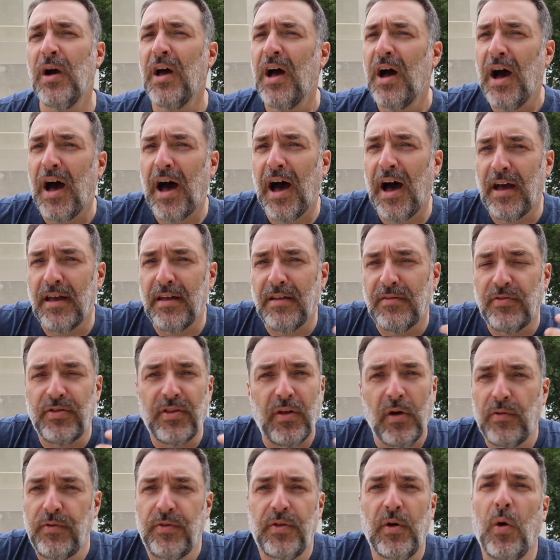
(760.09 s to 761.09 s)

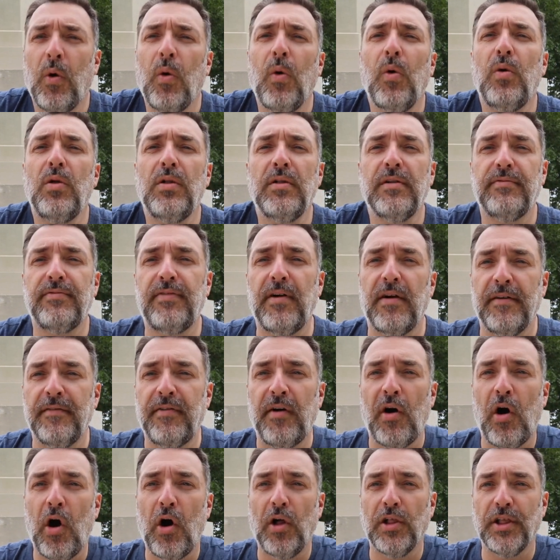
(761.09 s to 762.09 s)
The whole
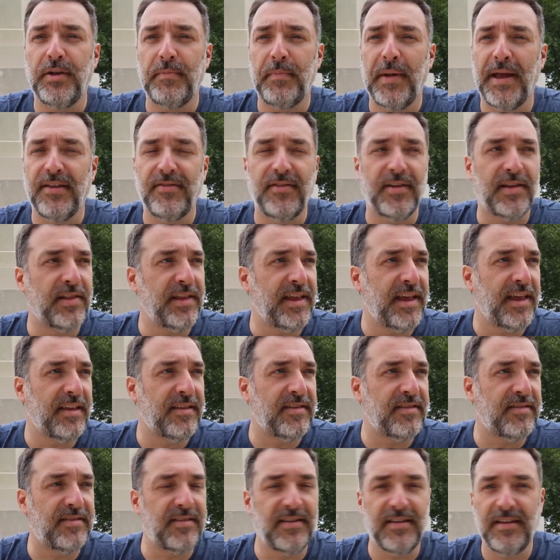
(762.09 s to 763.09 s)
of Holland basically
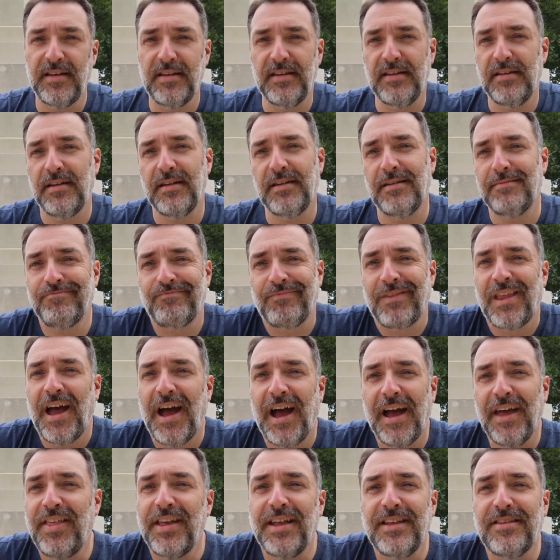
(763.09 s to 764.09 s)
is,
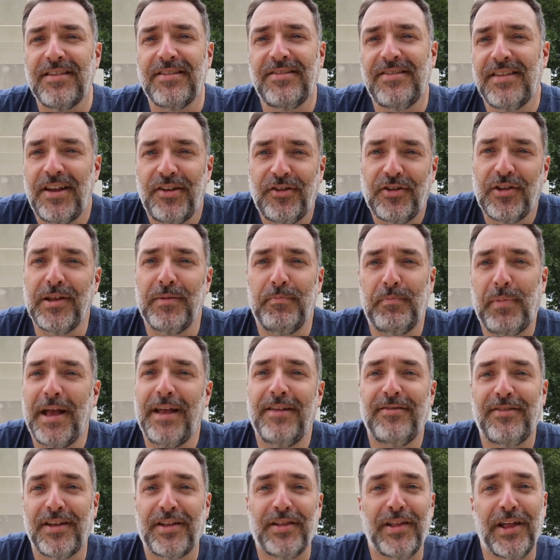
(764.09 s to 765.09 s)
I think it's essentially
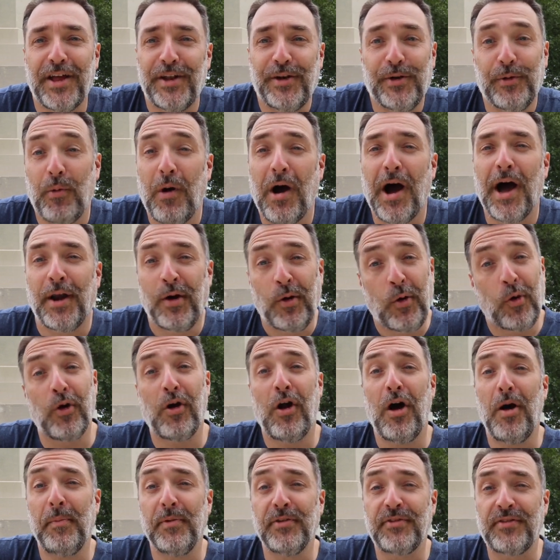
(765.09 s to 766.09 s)
basically underwater,
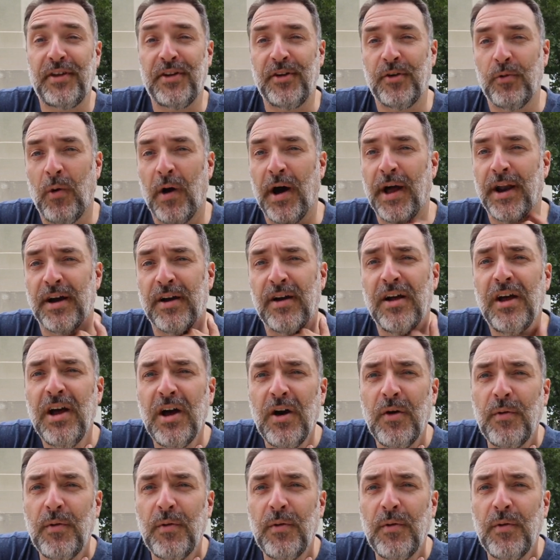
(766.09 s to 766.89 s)
or almost underwater,